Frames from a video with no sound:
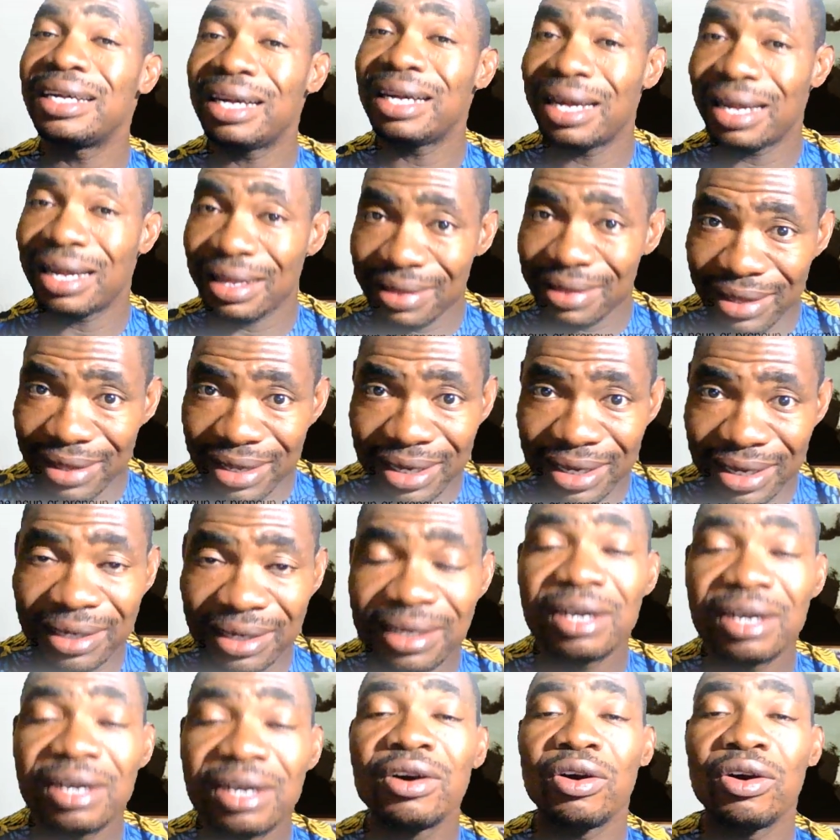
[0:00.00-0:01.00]
thing
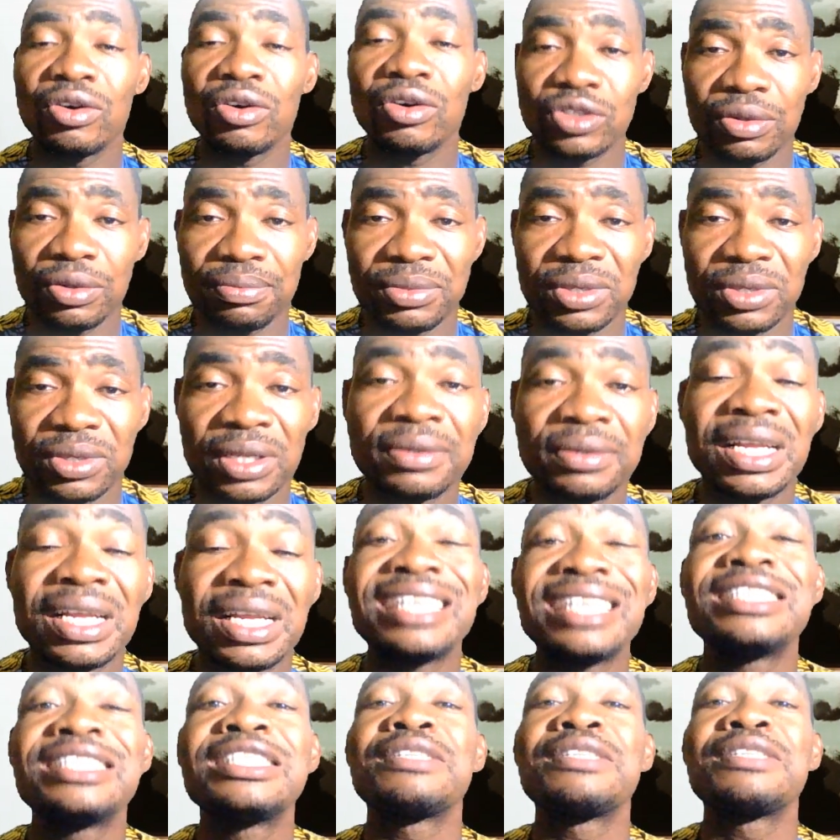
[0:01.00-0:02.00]
or something that is
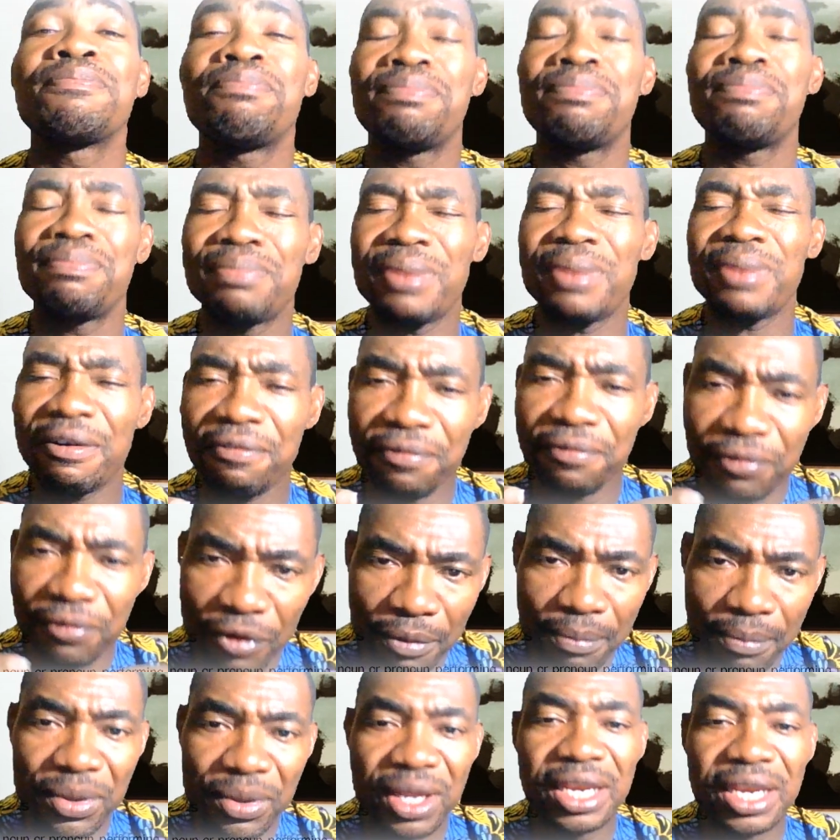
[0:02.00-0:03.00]

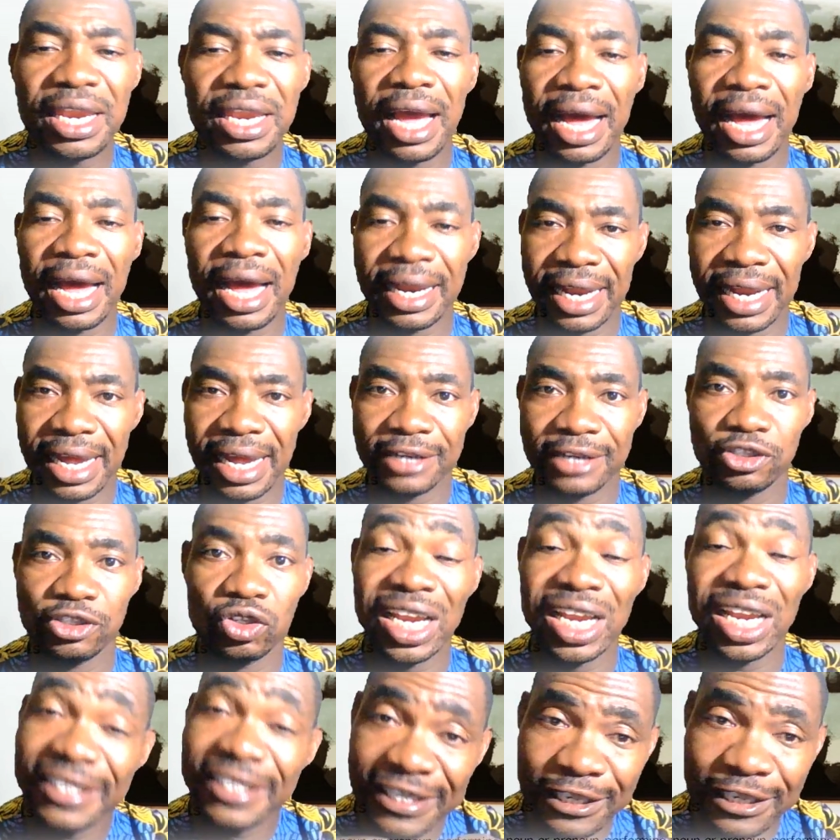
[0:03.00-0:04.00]
performing an action. That is
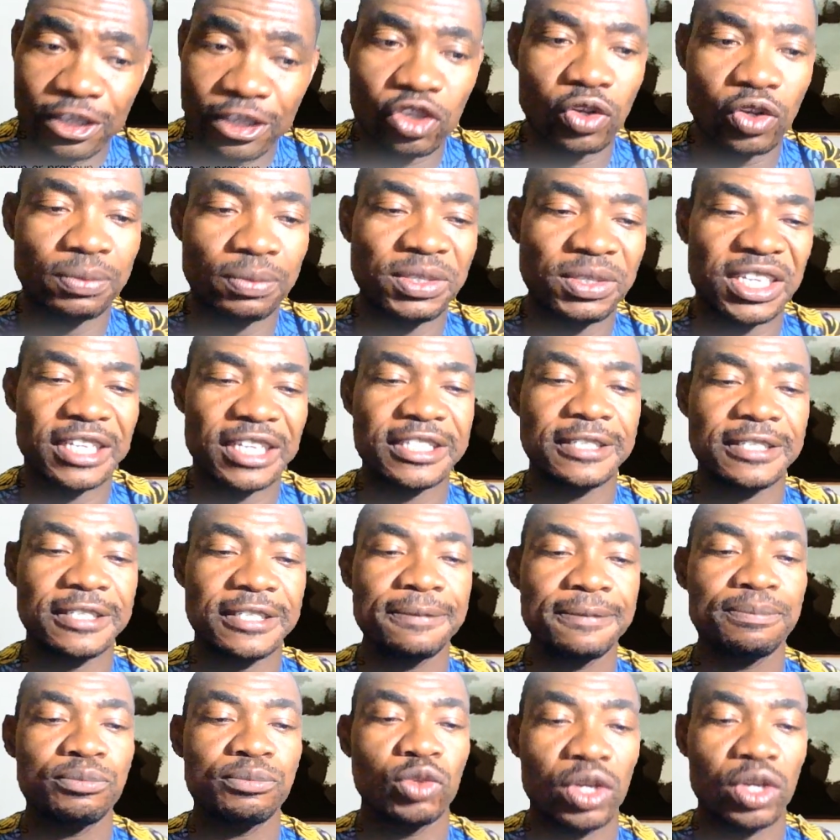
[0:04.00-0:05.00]
the subject.
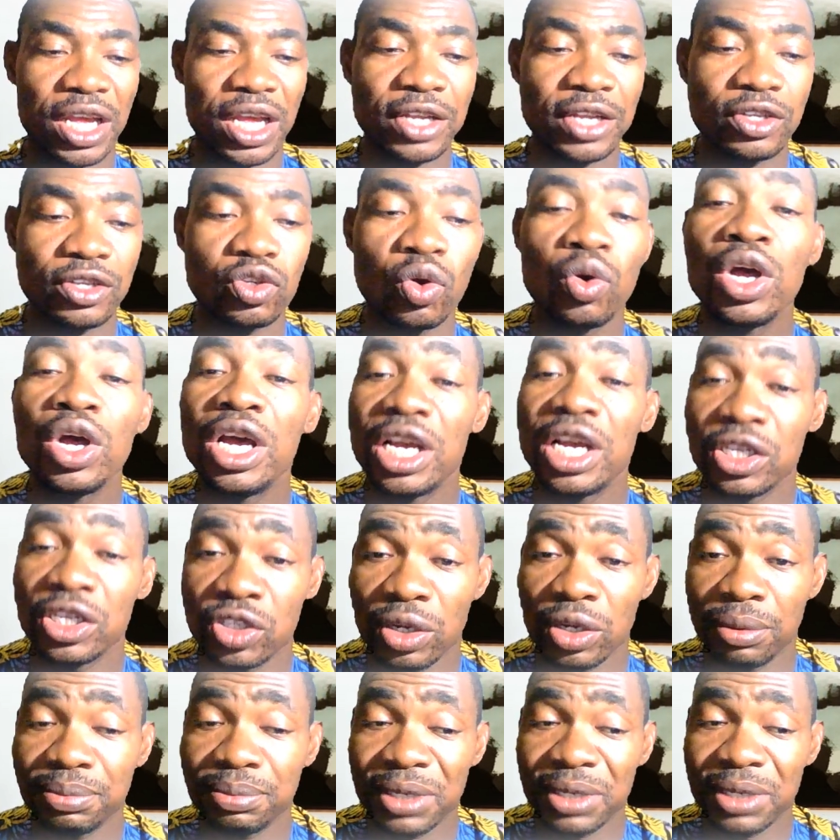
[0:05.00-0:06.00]
Okay, so the
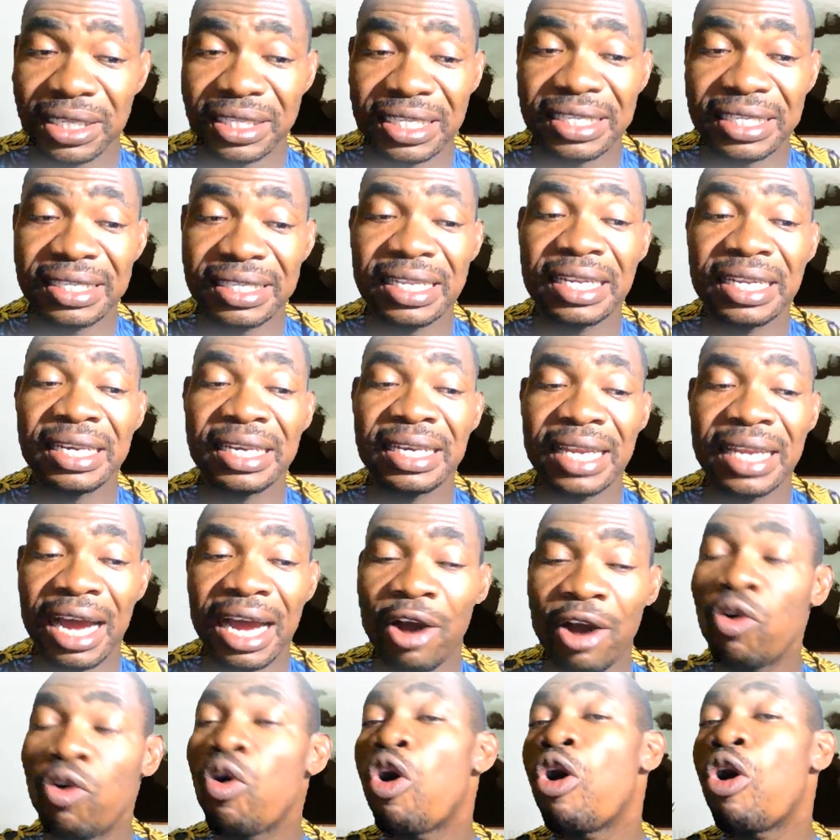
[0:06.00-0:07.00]
subject is the noun
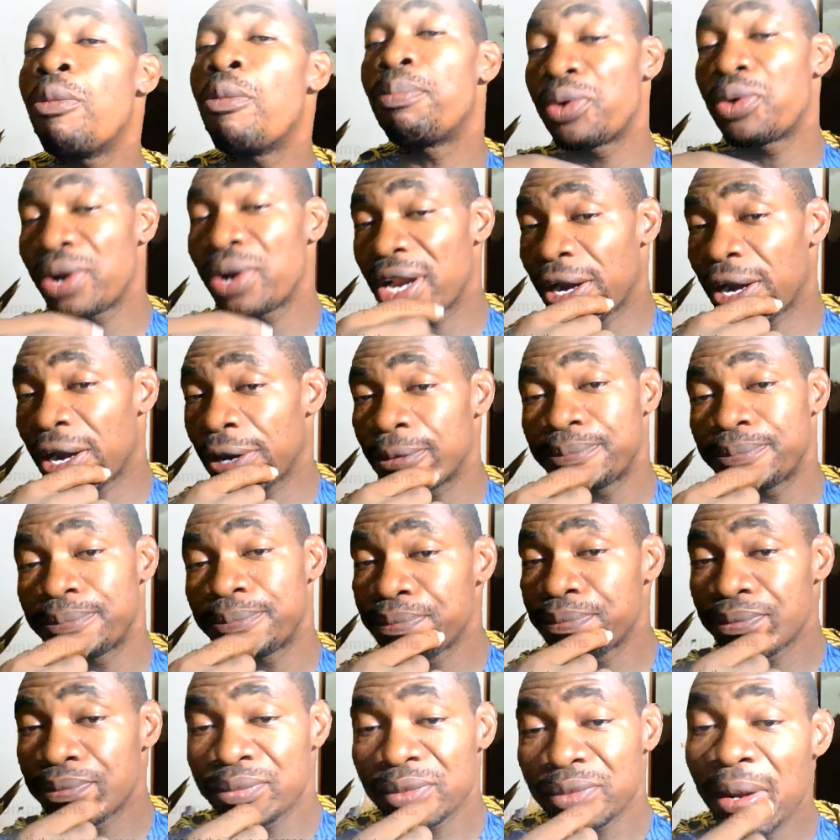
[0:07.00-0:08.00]
or pronoun
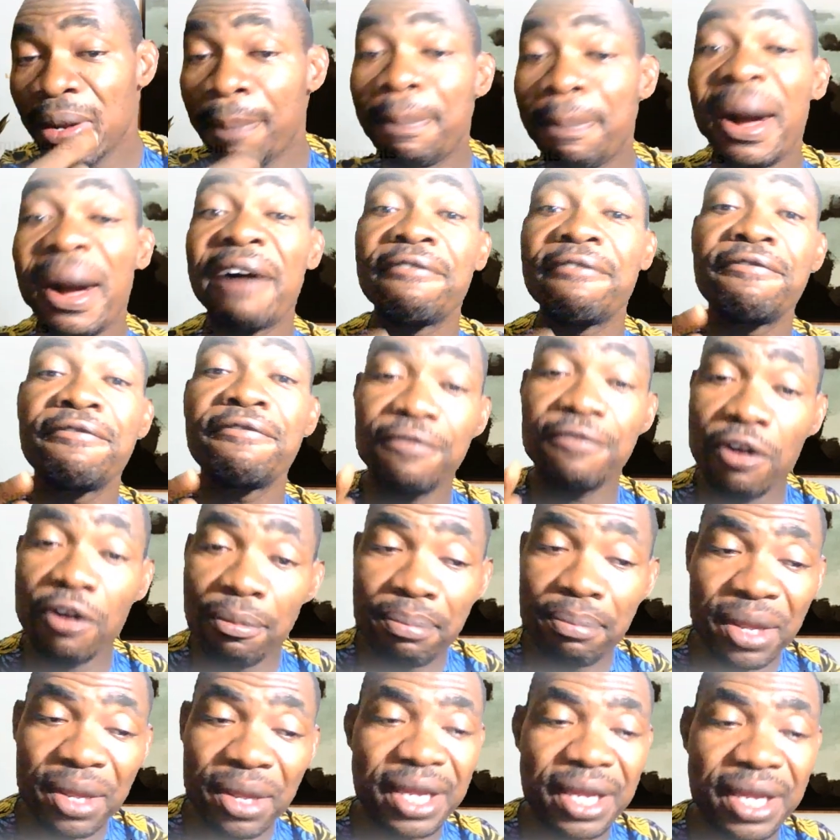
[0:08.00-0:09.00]

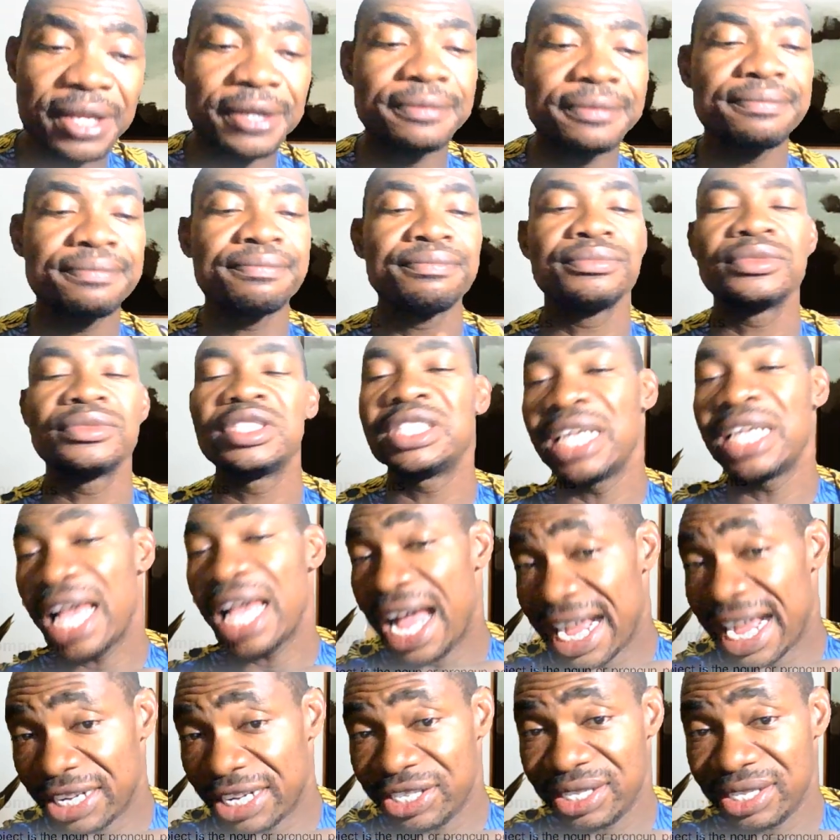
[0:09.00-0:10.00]
performing the
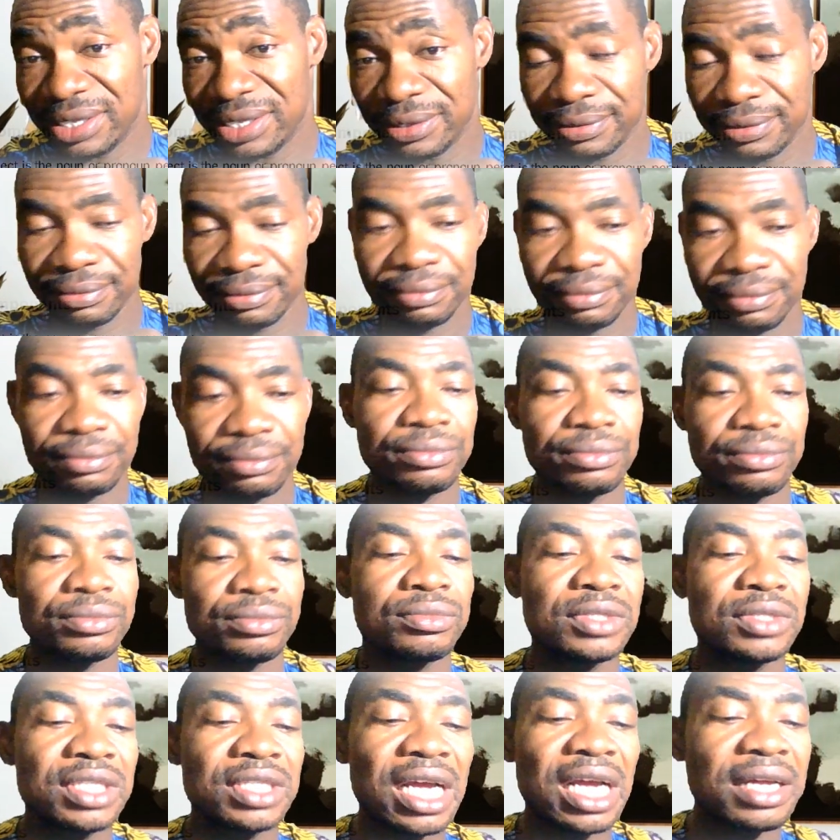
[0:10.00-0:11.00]
action. Now
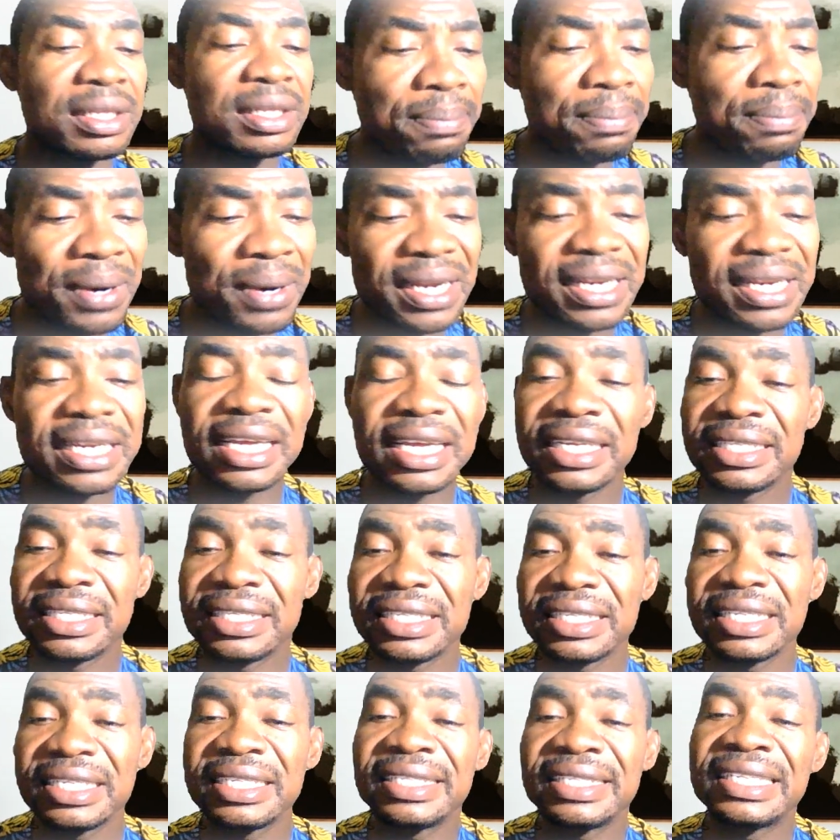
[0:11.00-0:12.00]
the predicate is
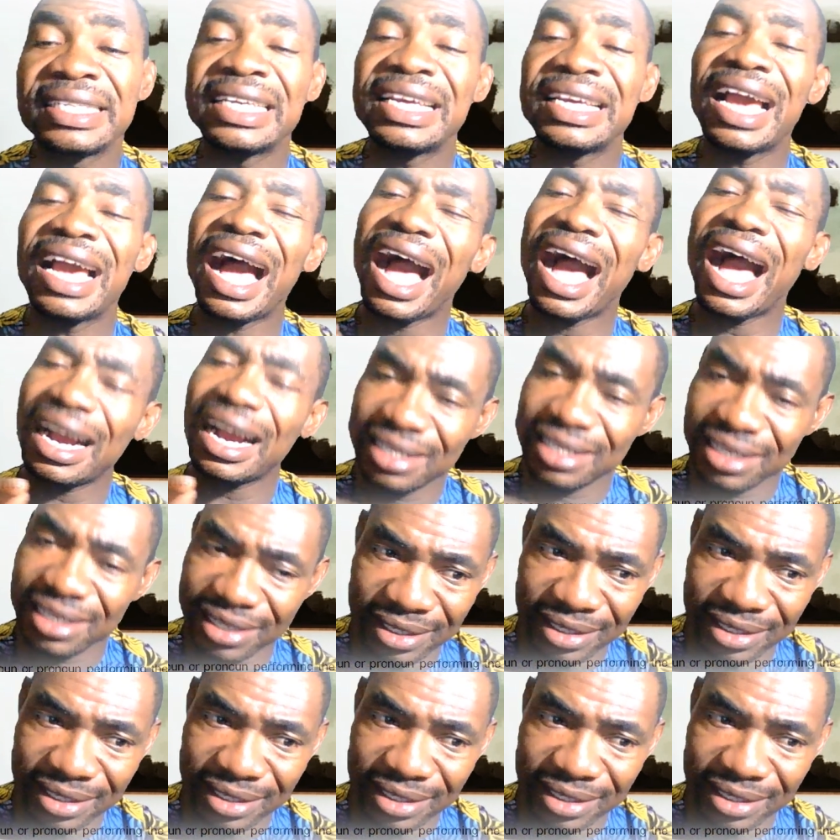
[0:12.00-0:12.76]
the action.